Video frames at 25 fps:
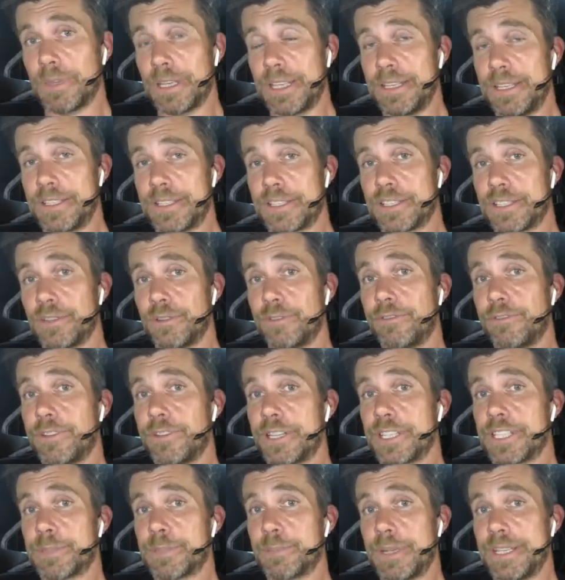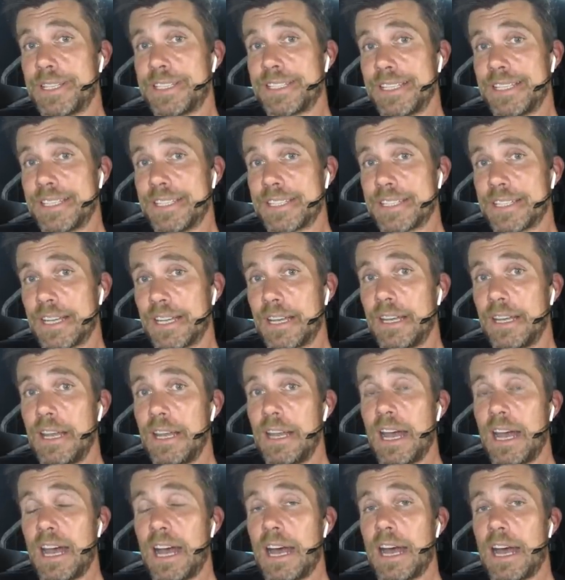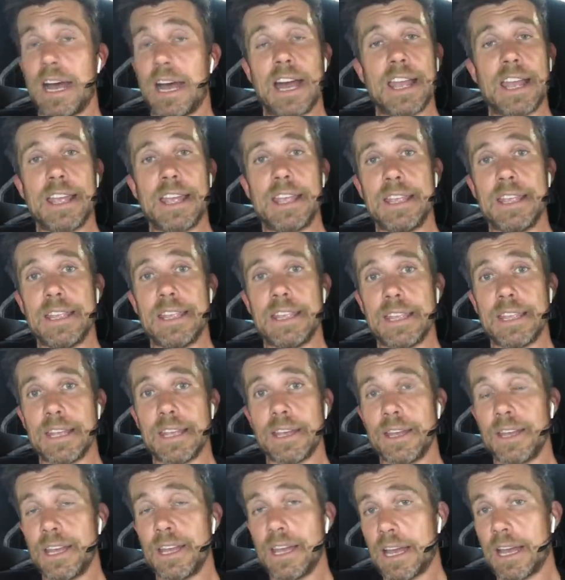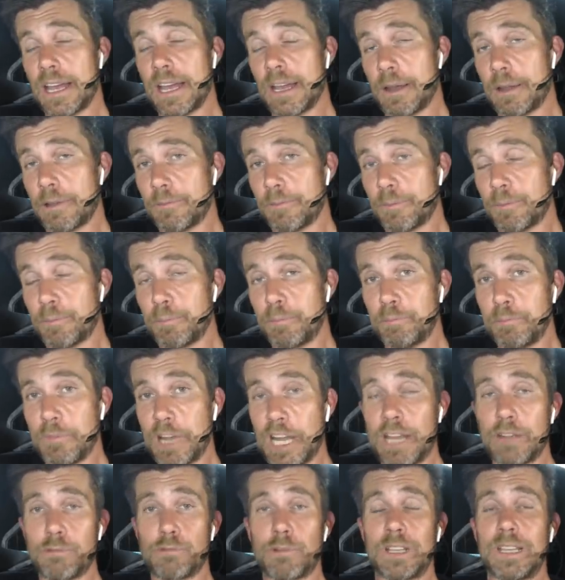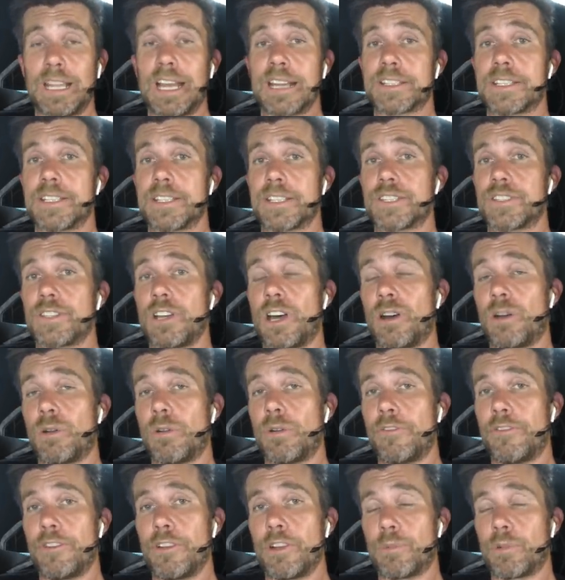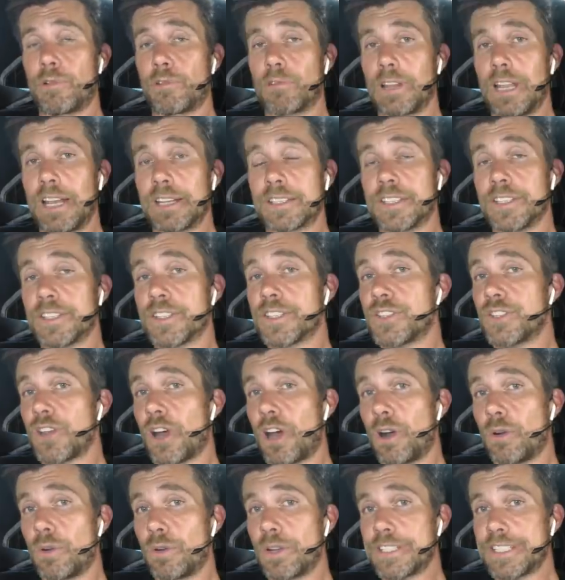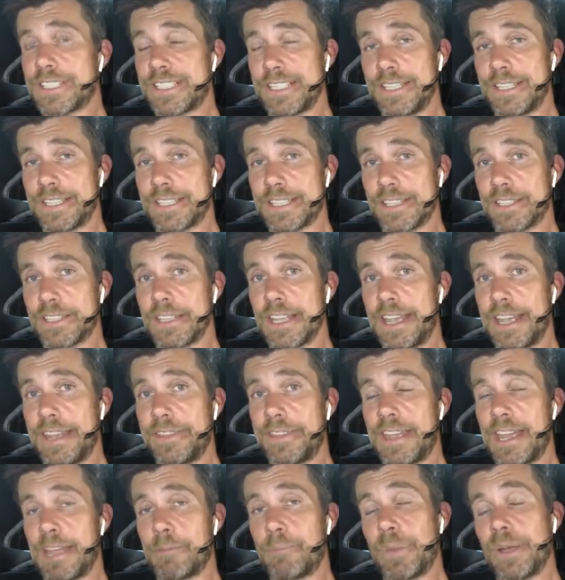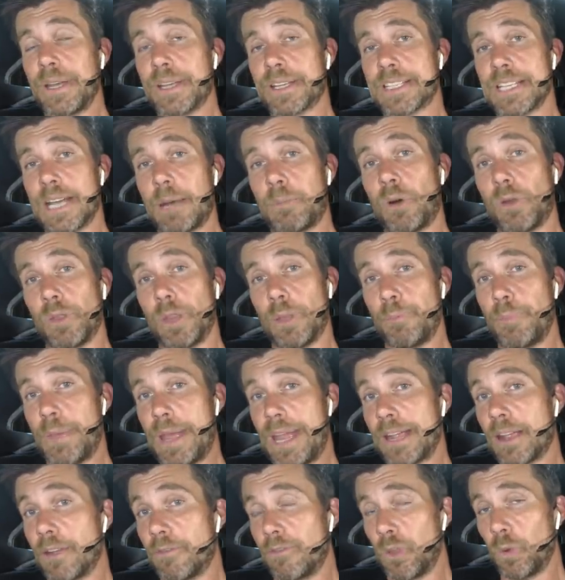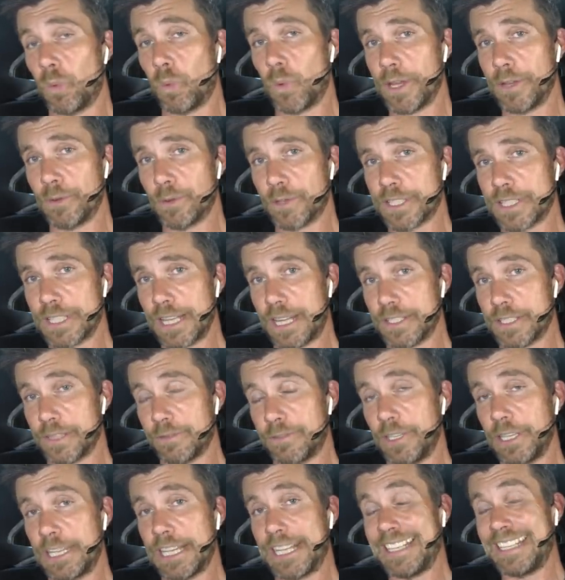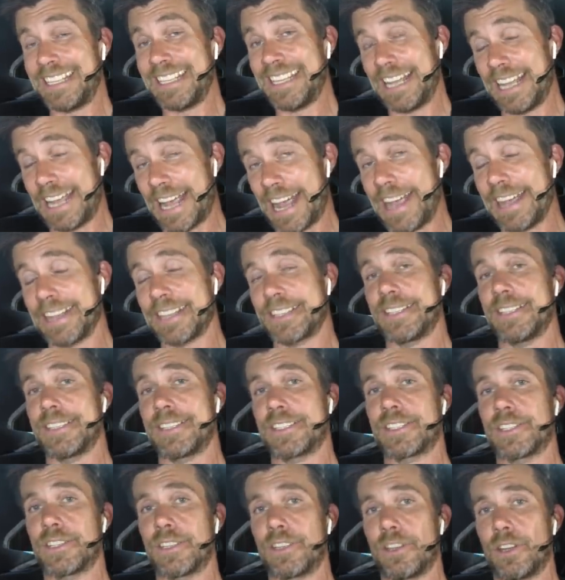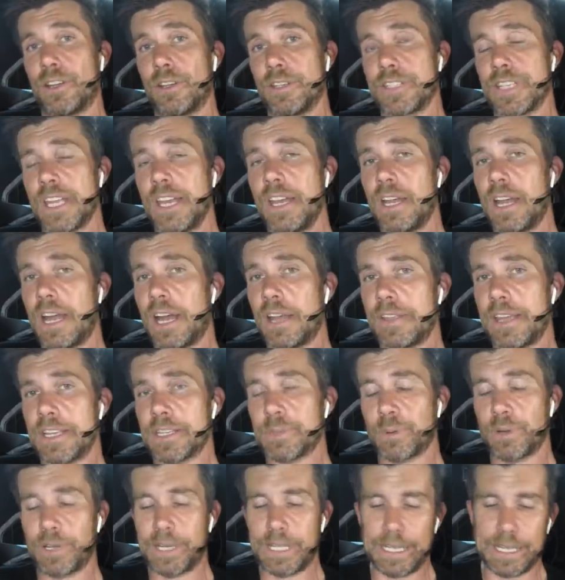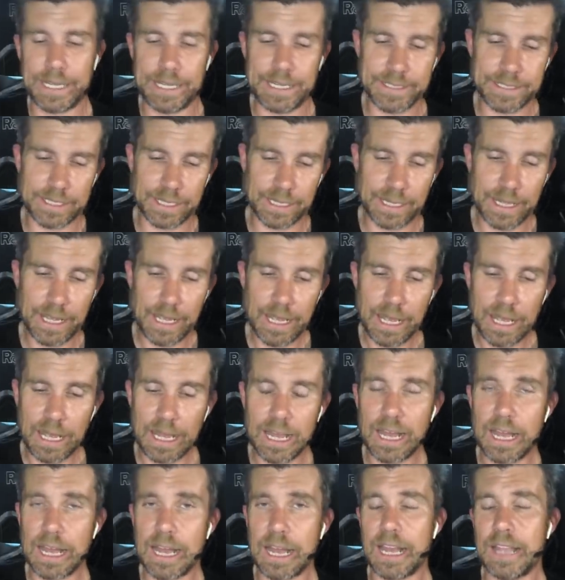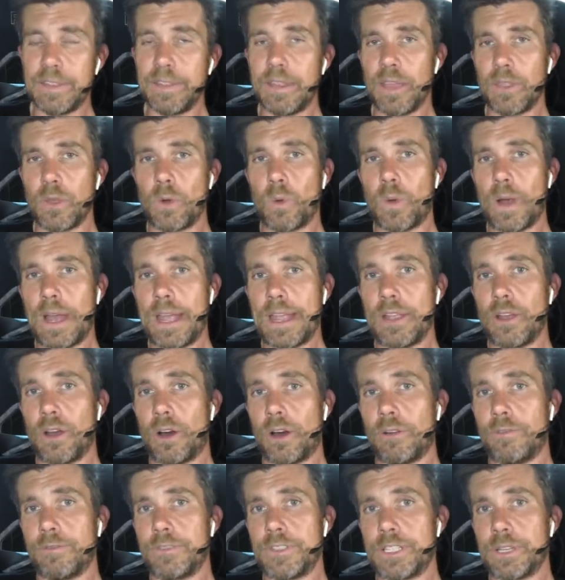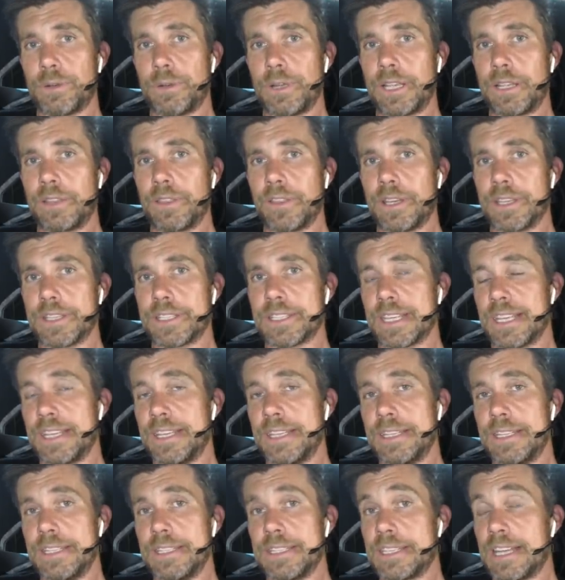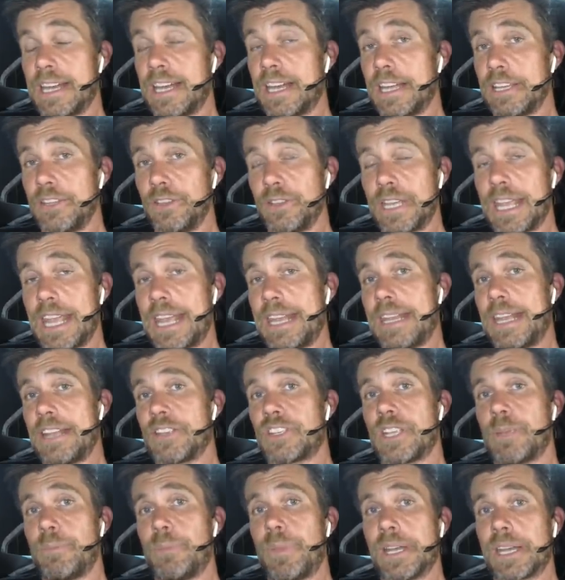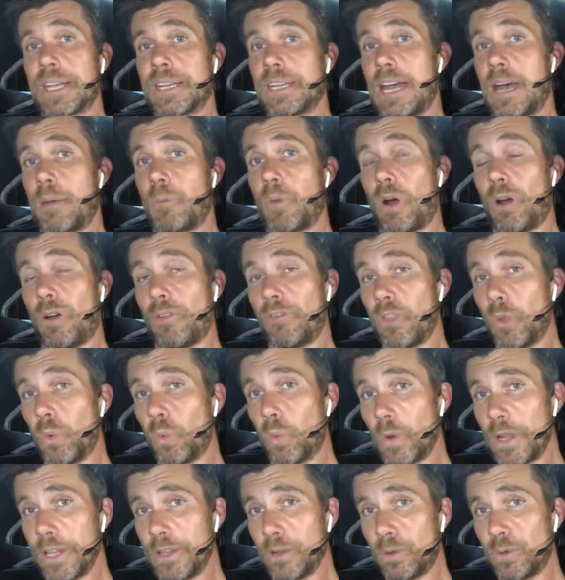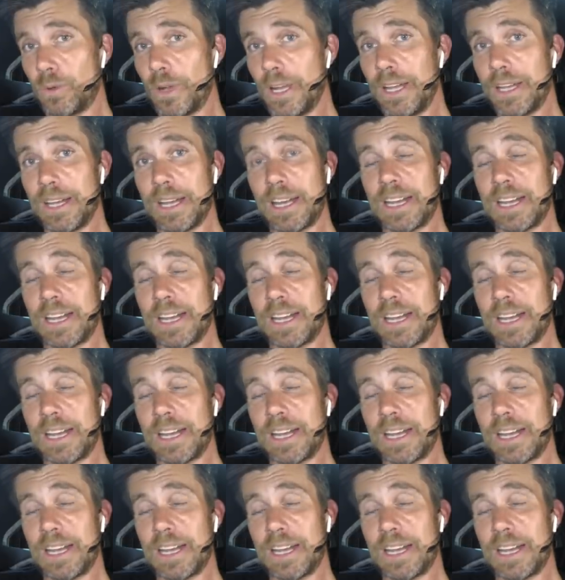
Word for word: them, is to fit a speed sensor, a reluctor style or variable reluctance style sensor that picks up on the back of the wheel studs if you can get access to those. That's pretty easy. Another way of doing this is you can actually pick it up off the wheel.